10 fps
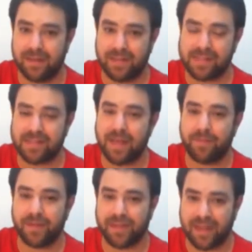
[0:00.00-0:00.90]
a
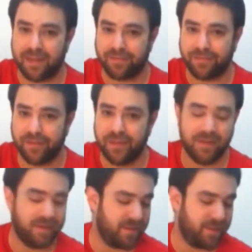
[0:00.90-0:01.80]
step and a half,
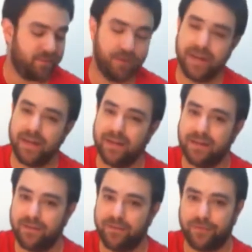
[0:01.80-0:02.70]
3
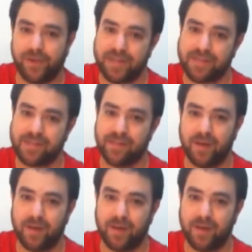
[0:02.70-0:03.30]
frets